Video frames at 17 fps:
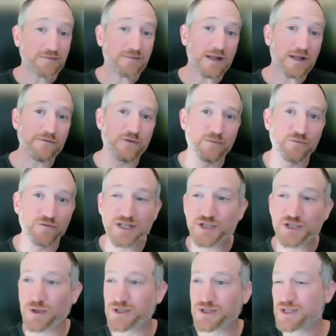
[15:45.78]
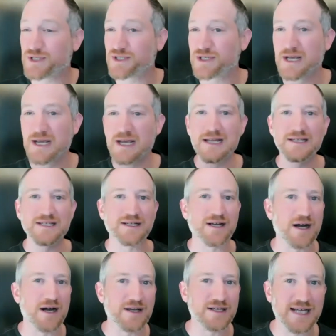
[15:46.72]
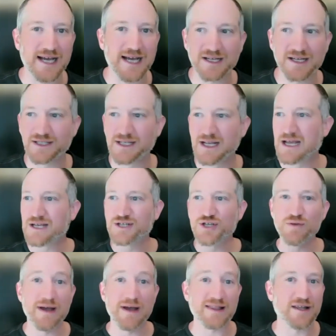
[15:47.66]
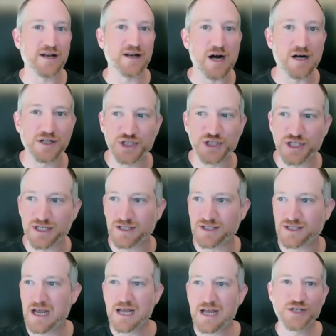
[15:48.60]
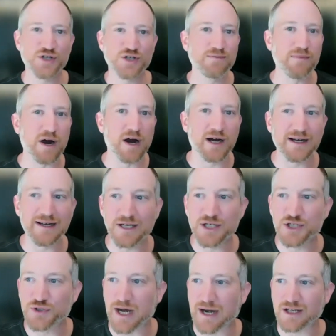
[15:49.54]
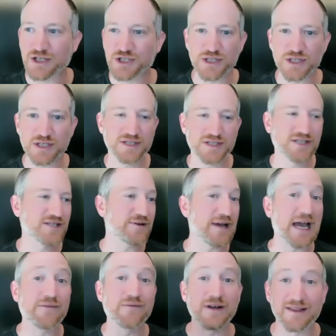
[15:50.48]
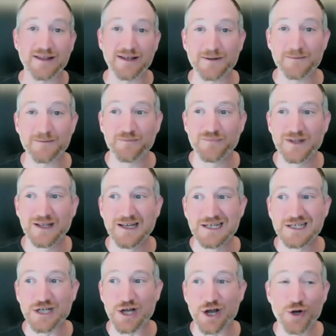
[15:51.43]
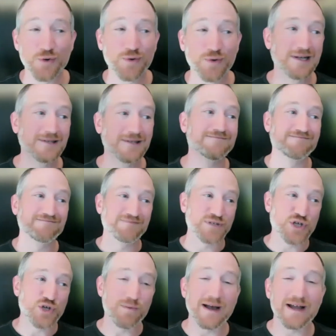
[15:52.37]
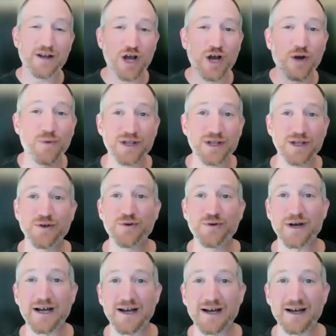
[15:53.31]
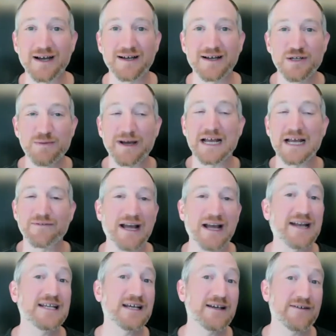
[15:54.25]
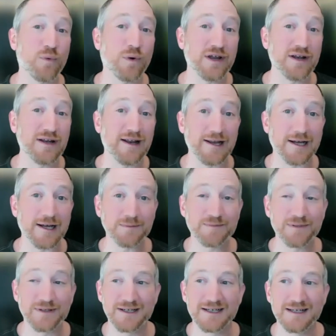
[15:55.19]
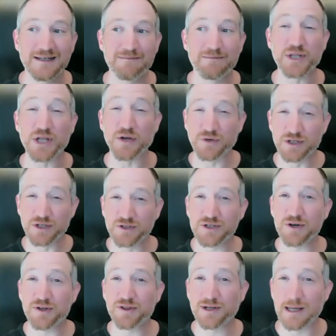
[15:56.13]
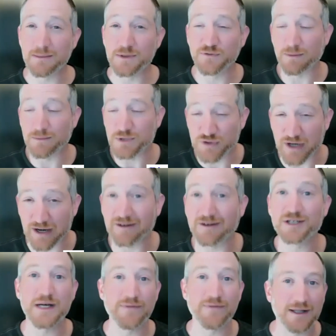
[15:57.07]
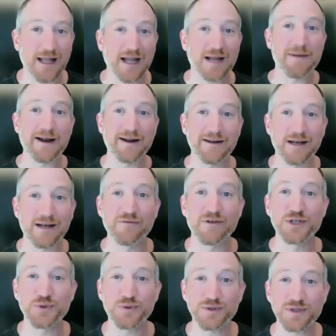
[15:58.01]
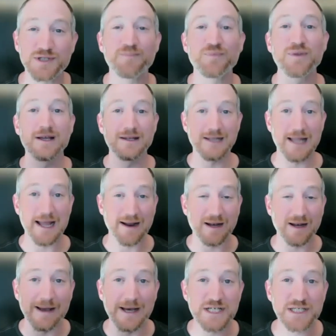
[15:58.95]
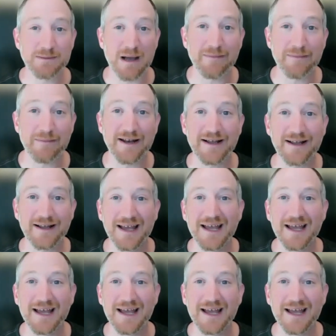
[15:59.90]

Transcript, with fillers: from resources to contacts to methodologies to marketing strategies to everything. So you might know what you, uh, you might have an idea of where you need help, but the real growth comes from surrounding yourself with like minded individuals, like in a mastermind meeting,